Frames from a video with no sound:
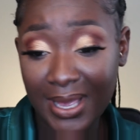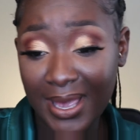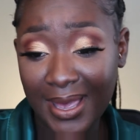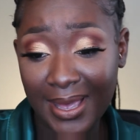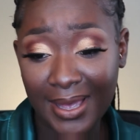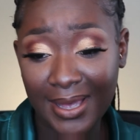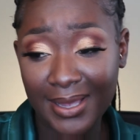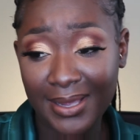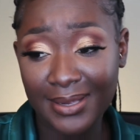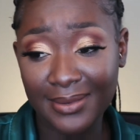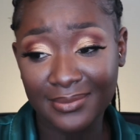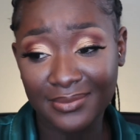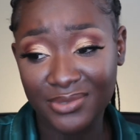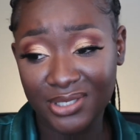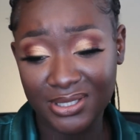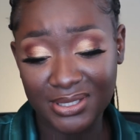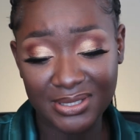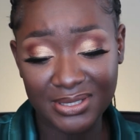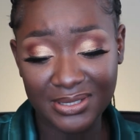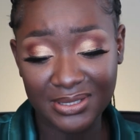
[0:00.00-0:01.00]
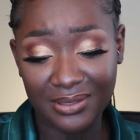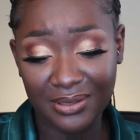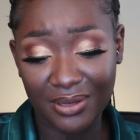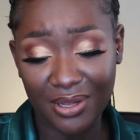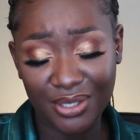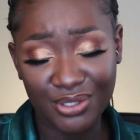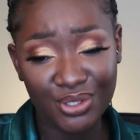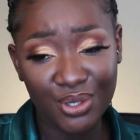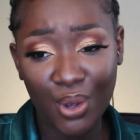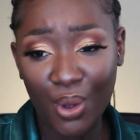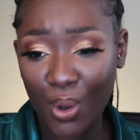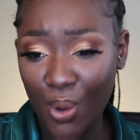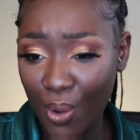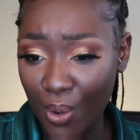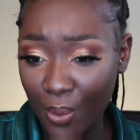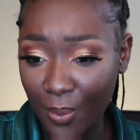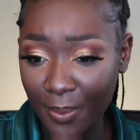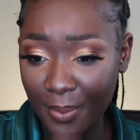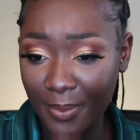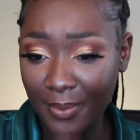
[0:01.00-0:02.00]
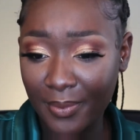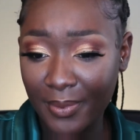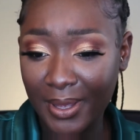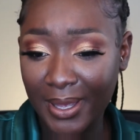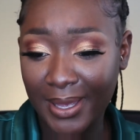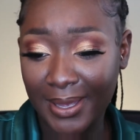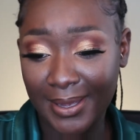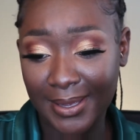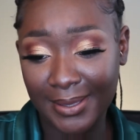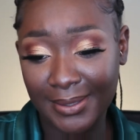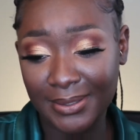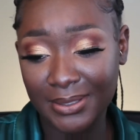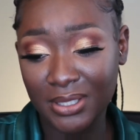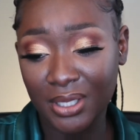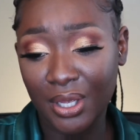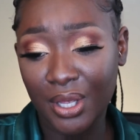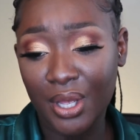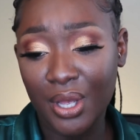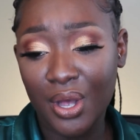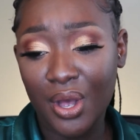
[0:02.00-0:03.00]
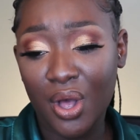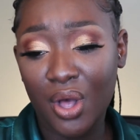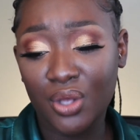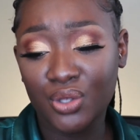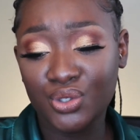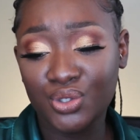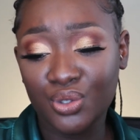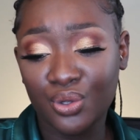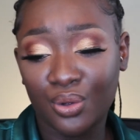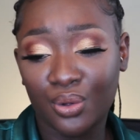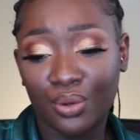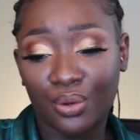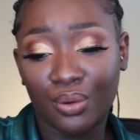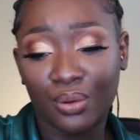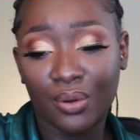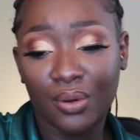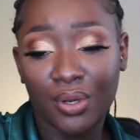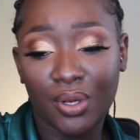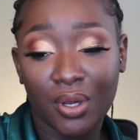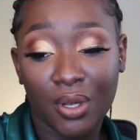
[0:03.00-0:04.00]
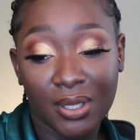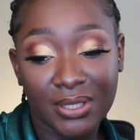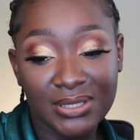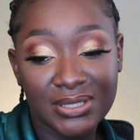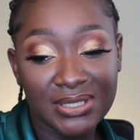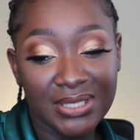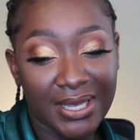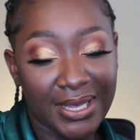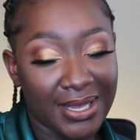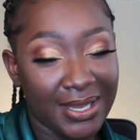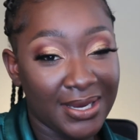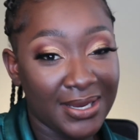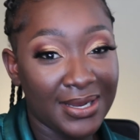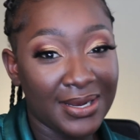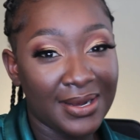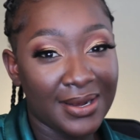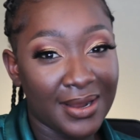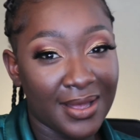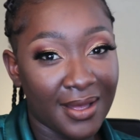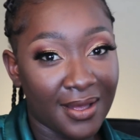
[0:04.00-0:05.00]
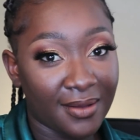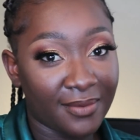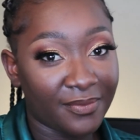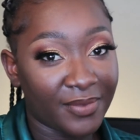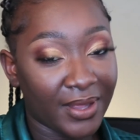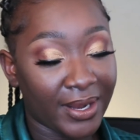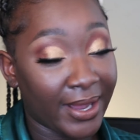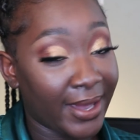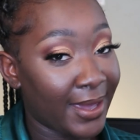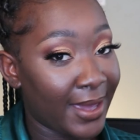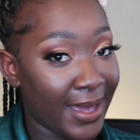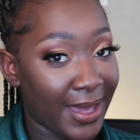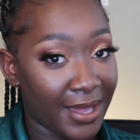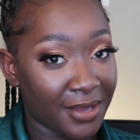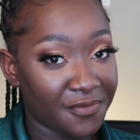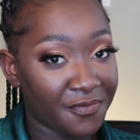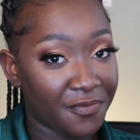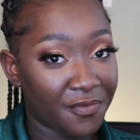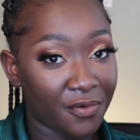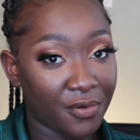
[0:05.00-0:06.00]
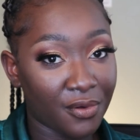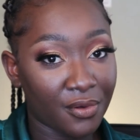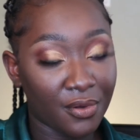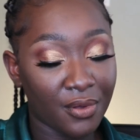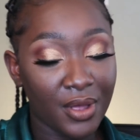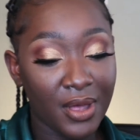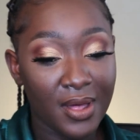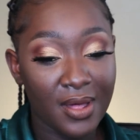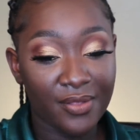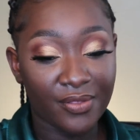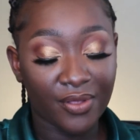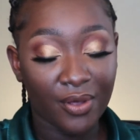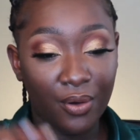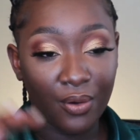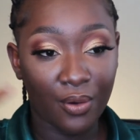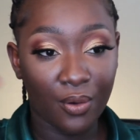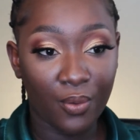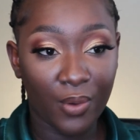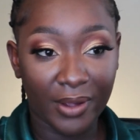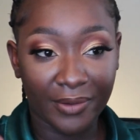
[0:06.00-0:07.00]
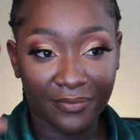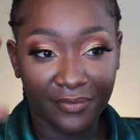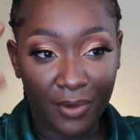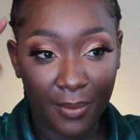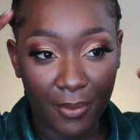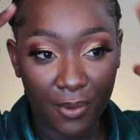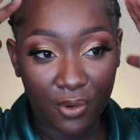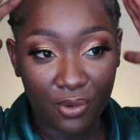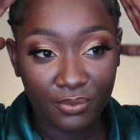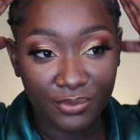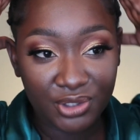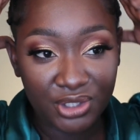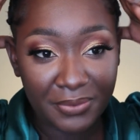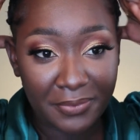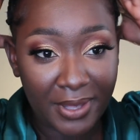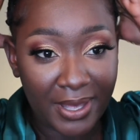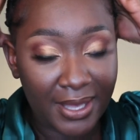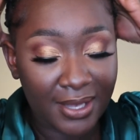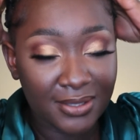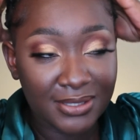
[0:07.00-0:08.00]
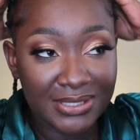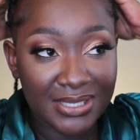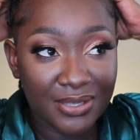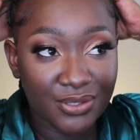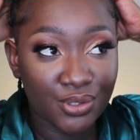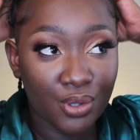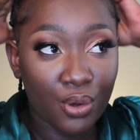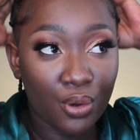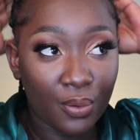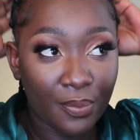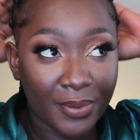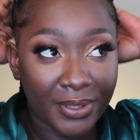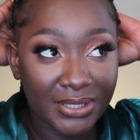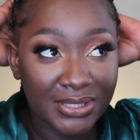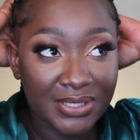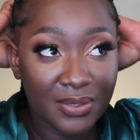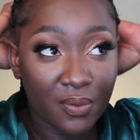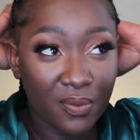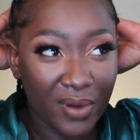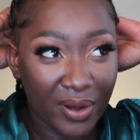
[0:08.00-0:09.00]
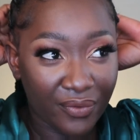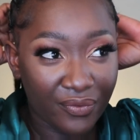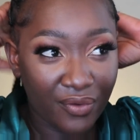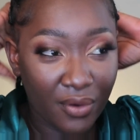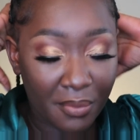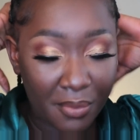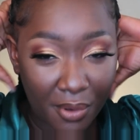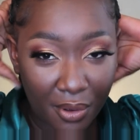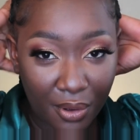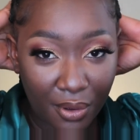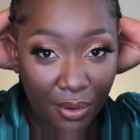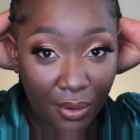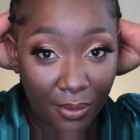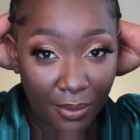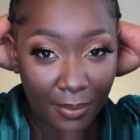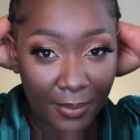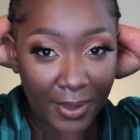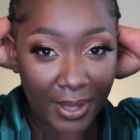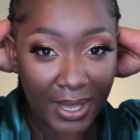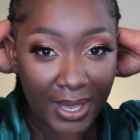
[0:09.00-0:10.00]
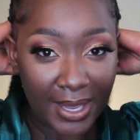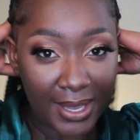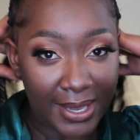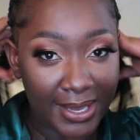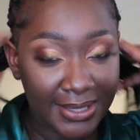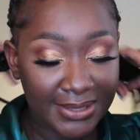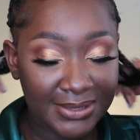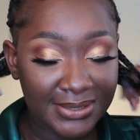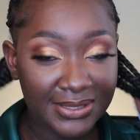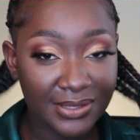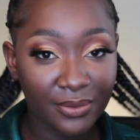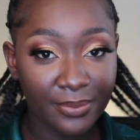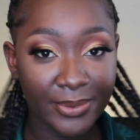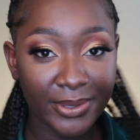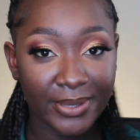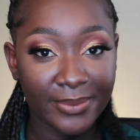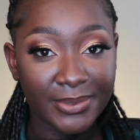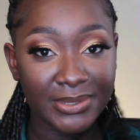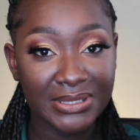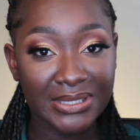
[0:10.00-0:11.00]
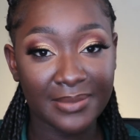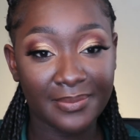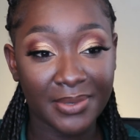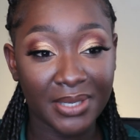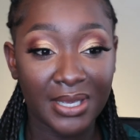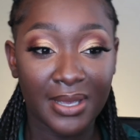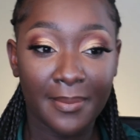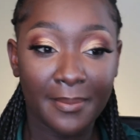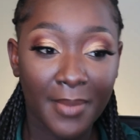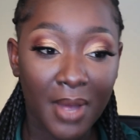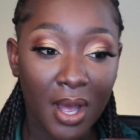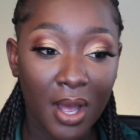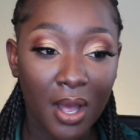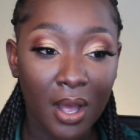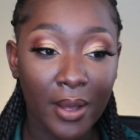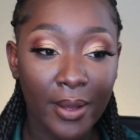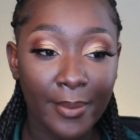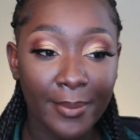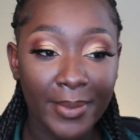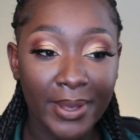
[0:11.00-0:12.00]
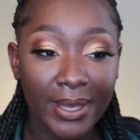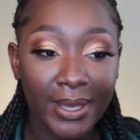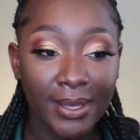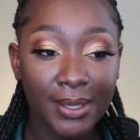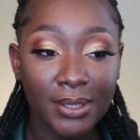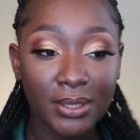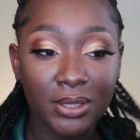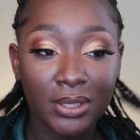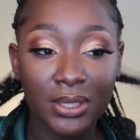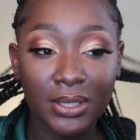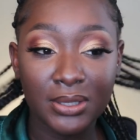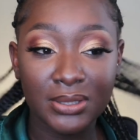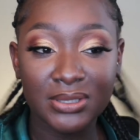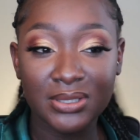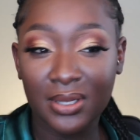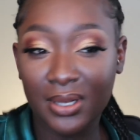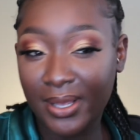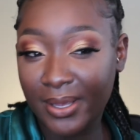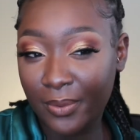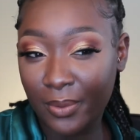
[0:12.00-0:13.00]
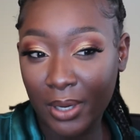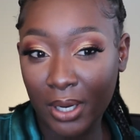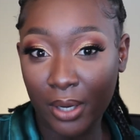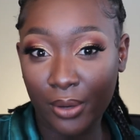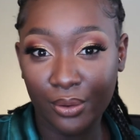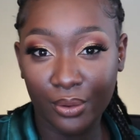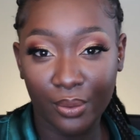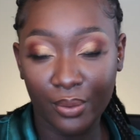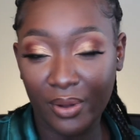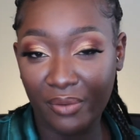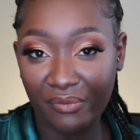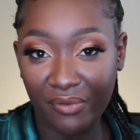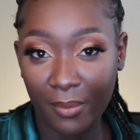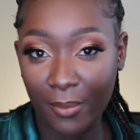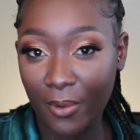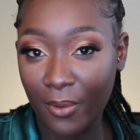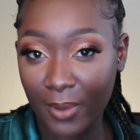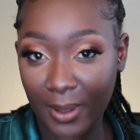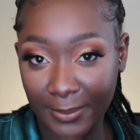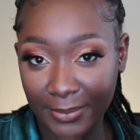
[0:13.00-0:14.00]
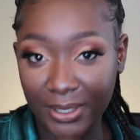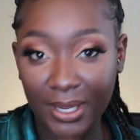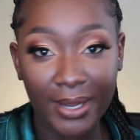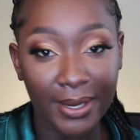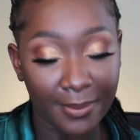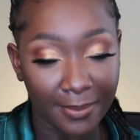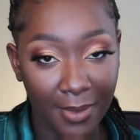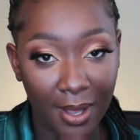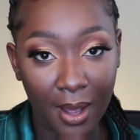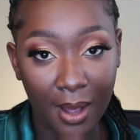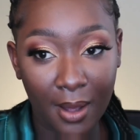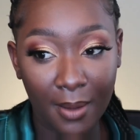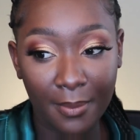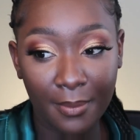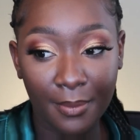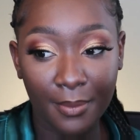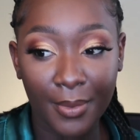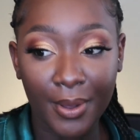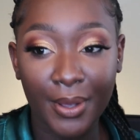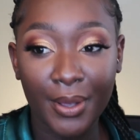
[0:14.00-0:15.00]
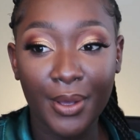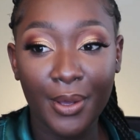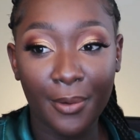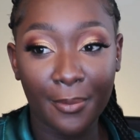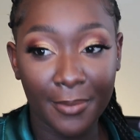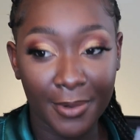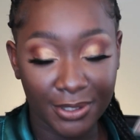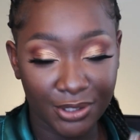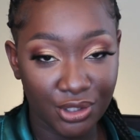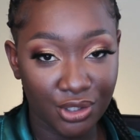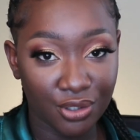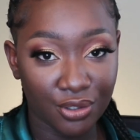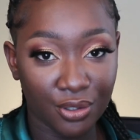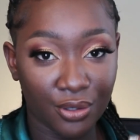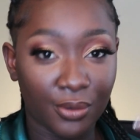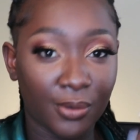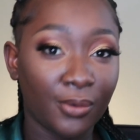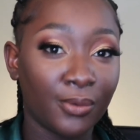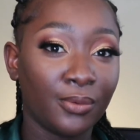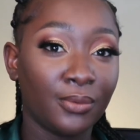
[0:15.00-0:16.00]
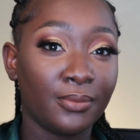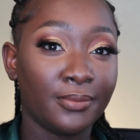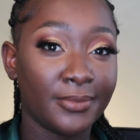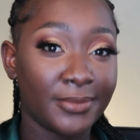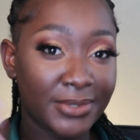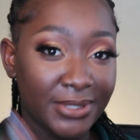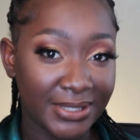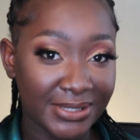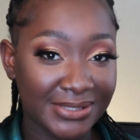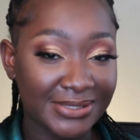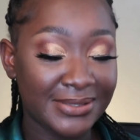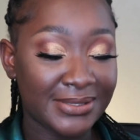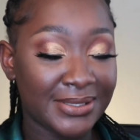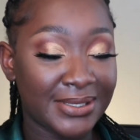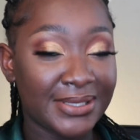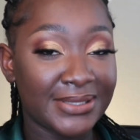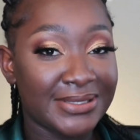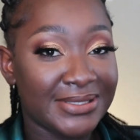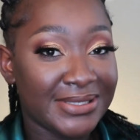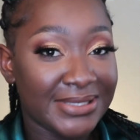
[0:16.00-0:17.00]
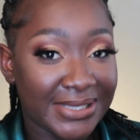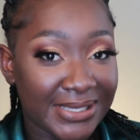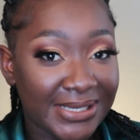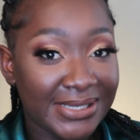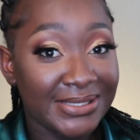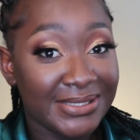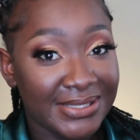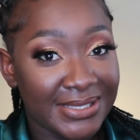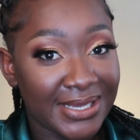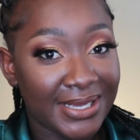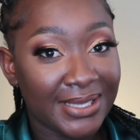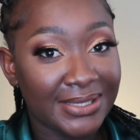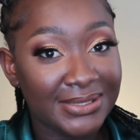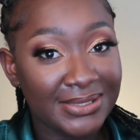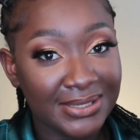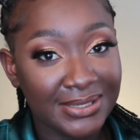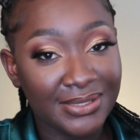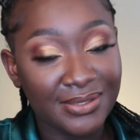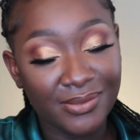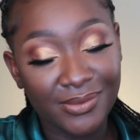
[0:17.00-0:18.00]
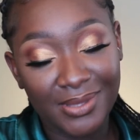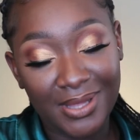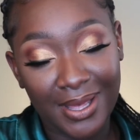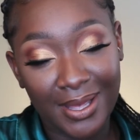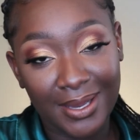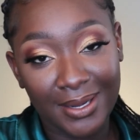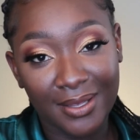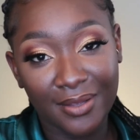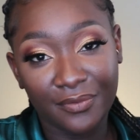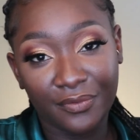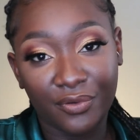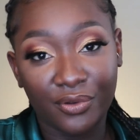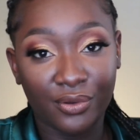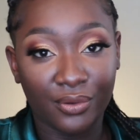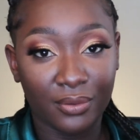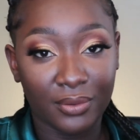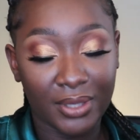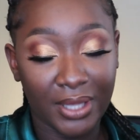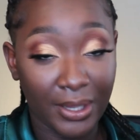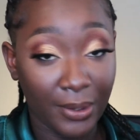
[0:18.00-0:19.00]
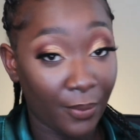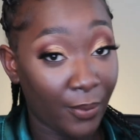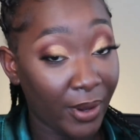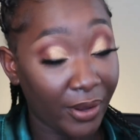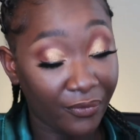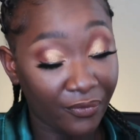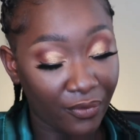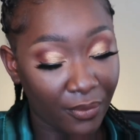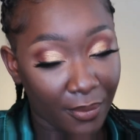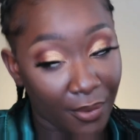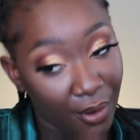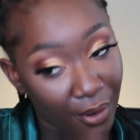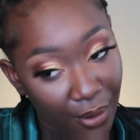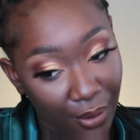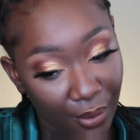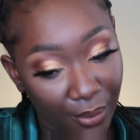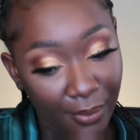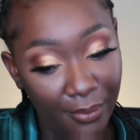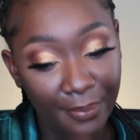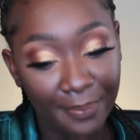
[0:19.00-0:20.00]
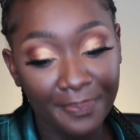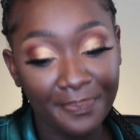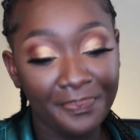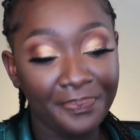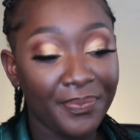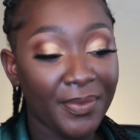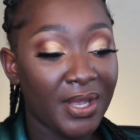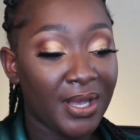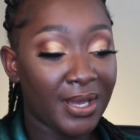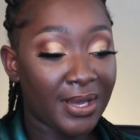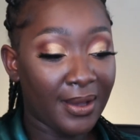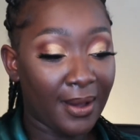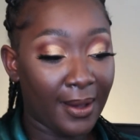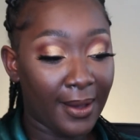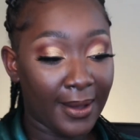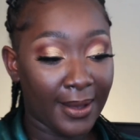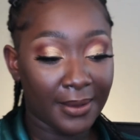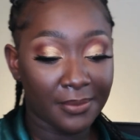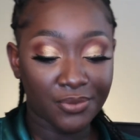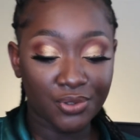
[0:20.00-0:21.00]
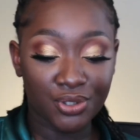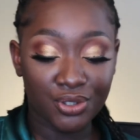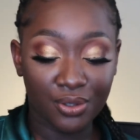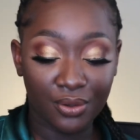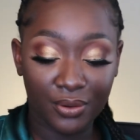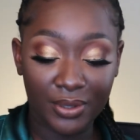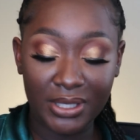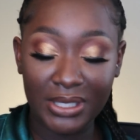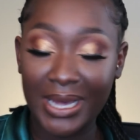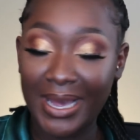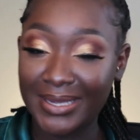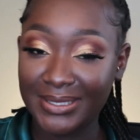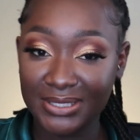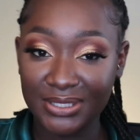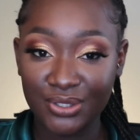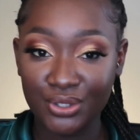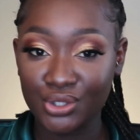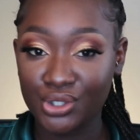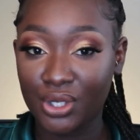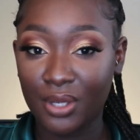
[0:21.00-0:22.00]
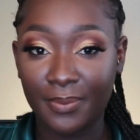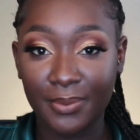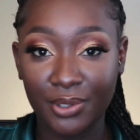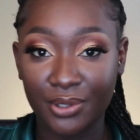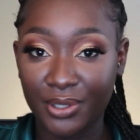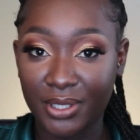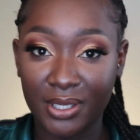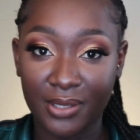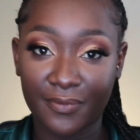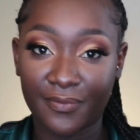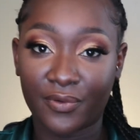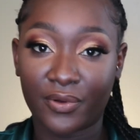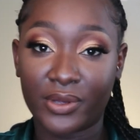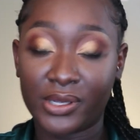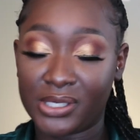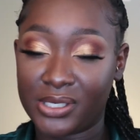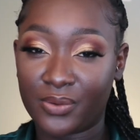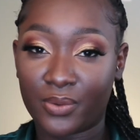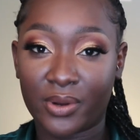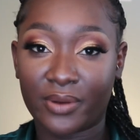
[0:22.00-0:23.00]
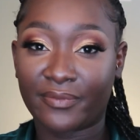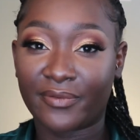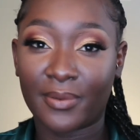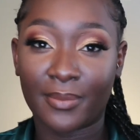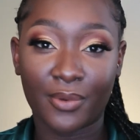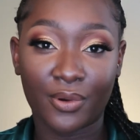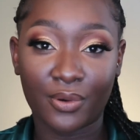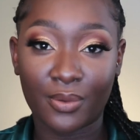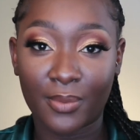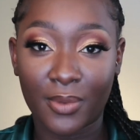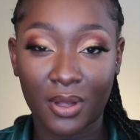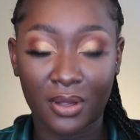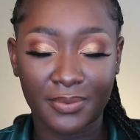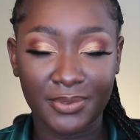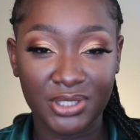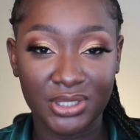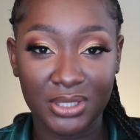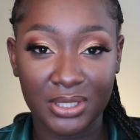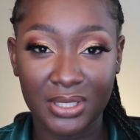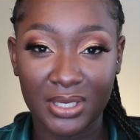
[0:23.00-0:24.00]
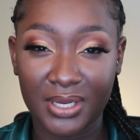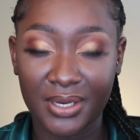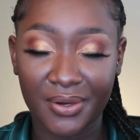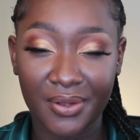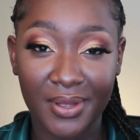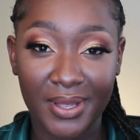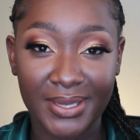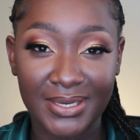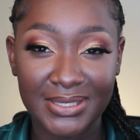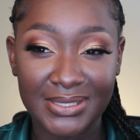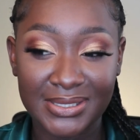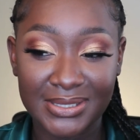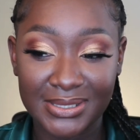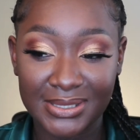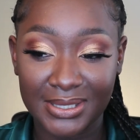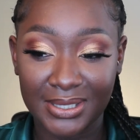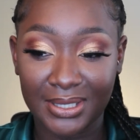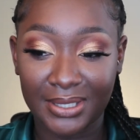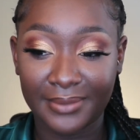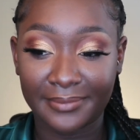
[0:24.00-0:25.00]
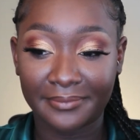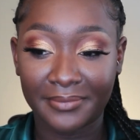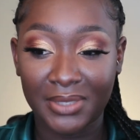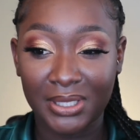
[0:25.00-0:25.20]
I just lost hope, and also lost any love that I had for the whole work from home shebang, because I was hoping to work from home and still be able to be a mom. And it's not like when I don't work from home I'm not a mom, but you know, it's easier to do that if you like work from home. So I just stopped looking for any work from home option, in all honesty,